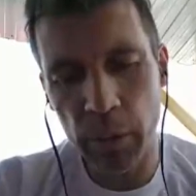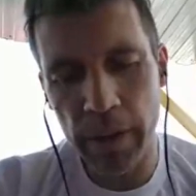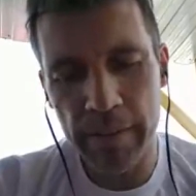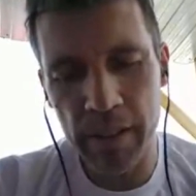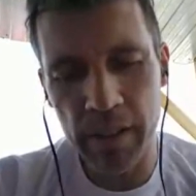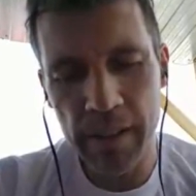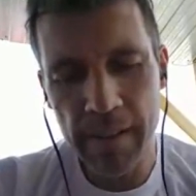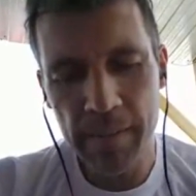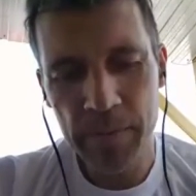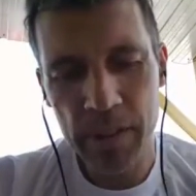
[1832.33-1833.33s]
or whatever,
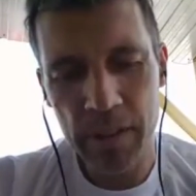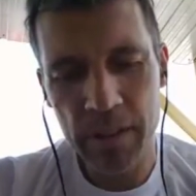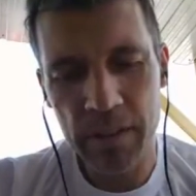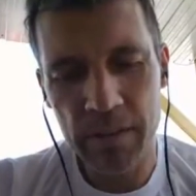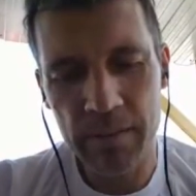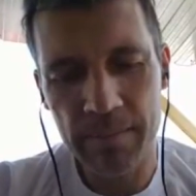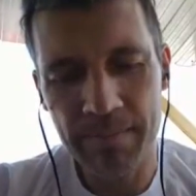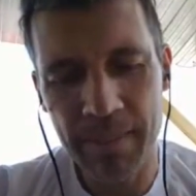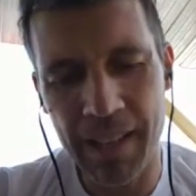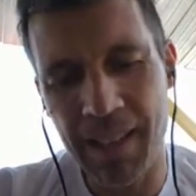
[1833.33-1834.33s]

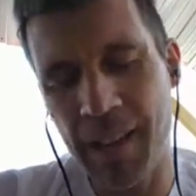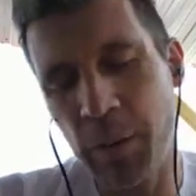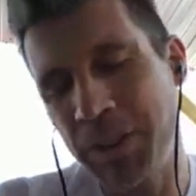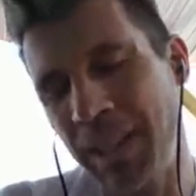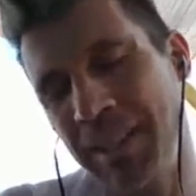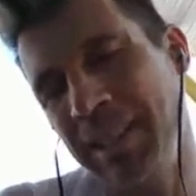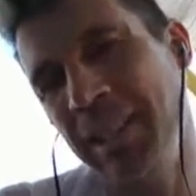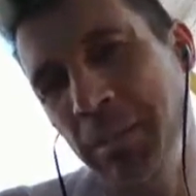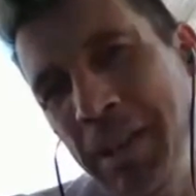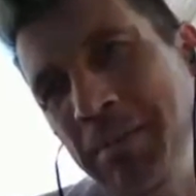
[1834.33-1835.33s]
they always sound a
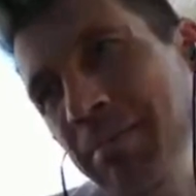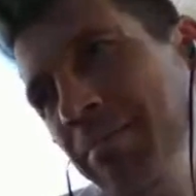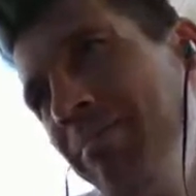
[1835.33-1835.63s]
little bit